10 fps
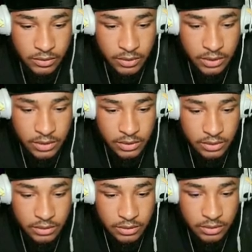I just
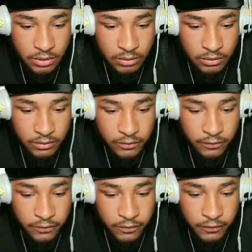don't
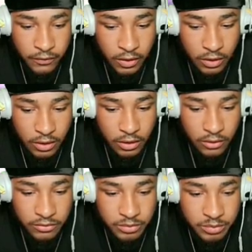fall
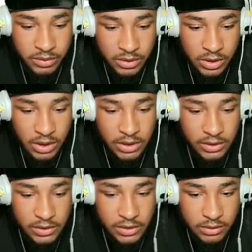off,
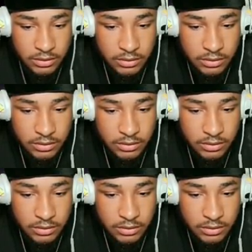please